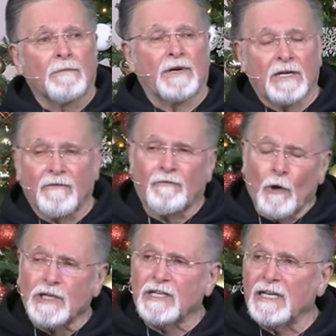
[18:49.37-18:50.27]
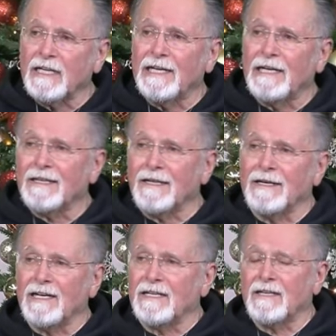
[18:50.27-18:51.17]
But unfortunately, they're
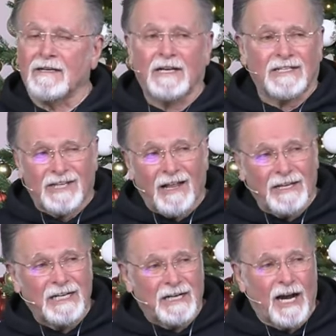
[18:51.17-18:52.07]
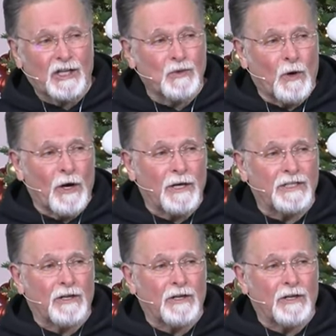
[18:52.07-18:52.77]
not, they're not solid in God's word.